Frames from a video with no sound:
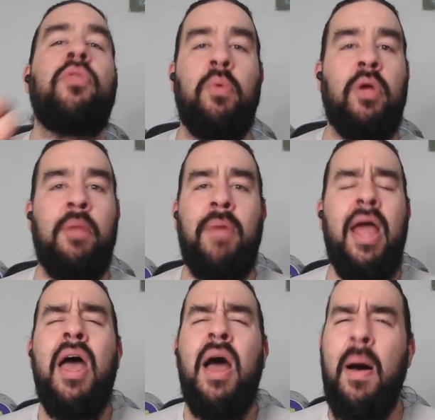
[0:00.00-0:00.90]
they were going to buy,
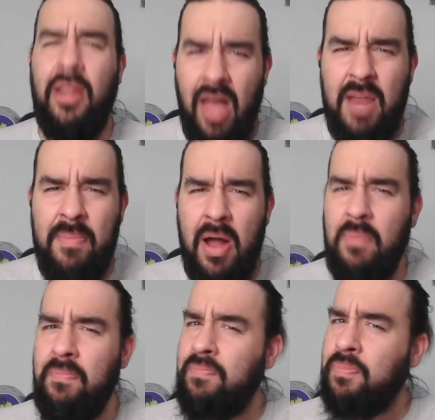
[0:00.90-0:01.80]
a lot about
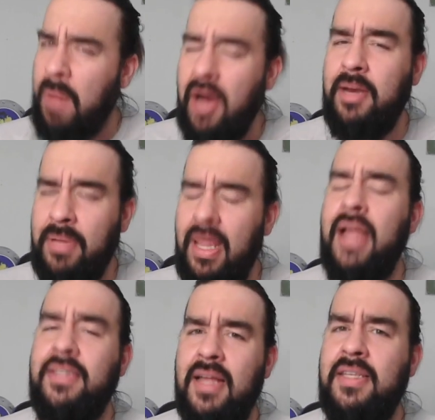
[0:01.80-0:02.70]
potted
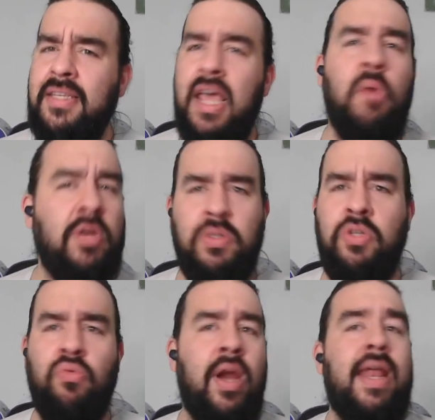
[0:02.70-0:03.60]
plants on sale, which was
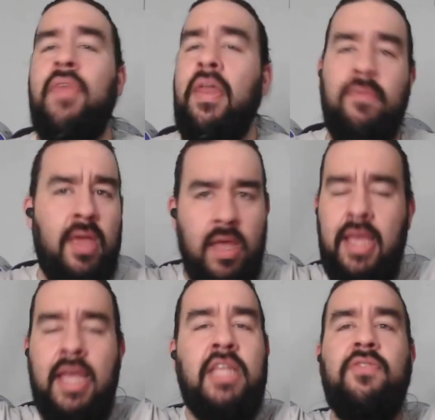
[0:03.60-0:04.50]
great, and then
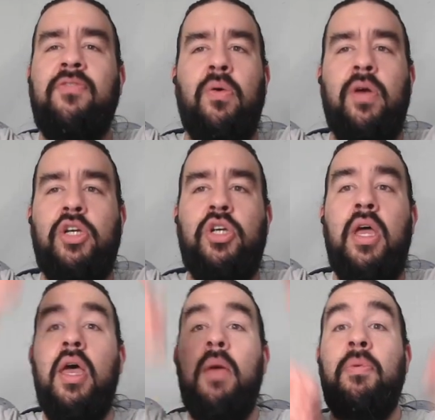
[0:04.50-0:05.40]
his flourish.
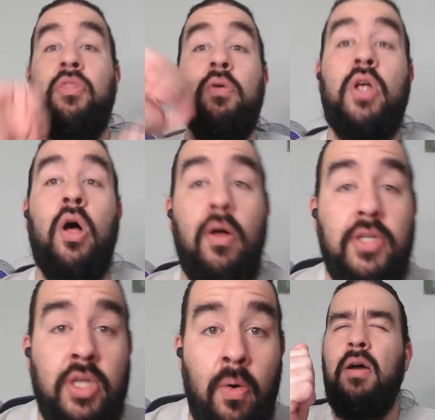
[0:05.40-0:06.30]
But there is
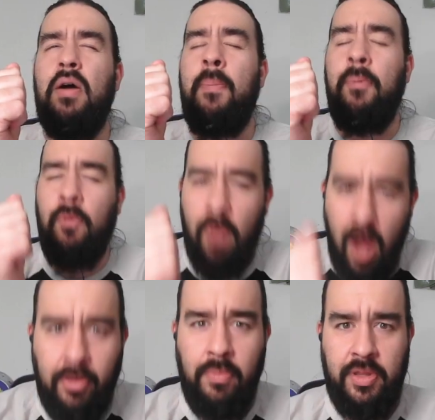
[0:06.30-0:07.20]
also a
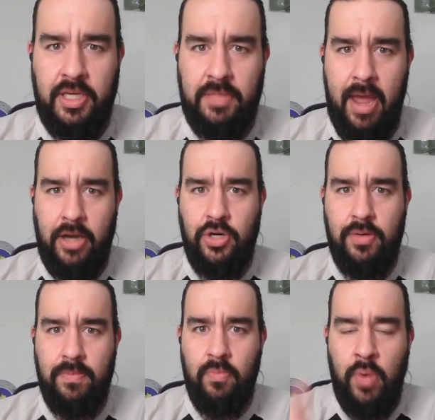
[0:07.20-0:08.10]
problem with this match.
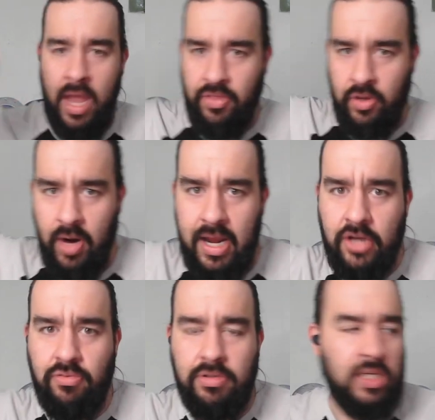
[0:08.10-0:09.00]
We had the great
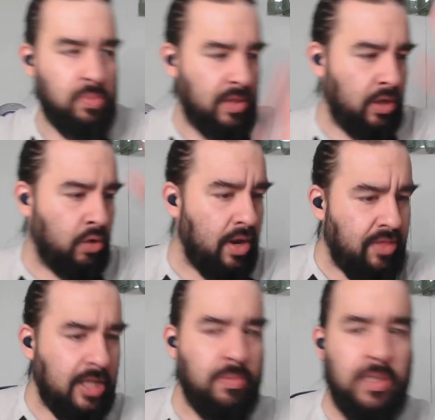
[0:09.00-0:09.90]
entrances. We had the great
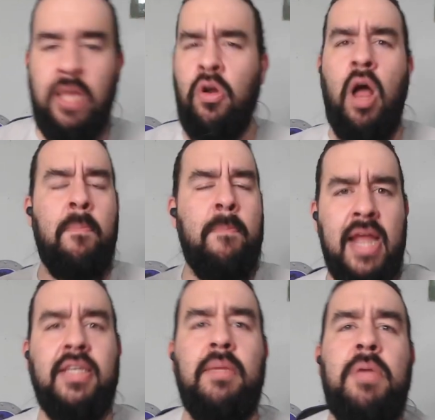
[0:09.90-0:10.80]
things put together,
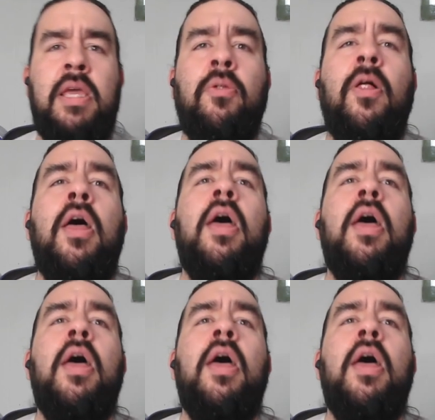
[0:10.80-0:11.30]
amazing people,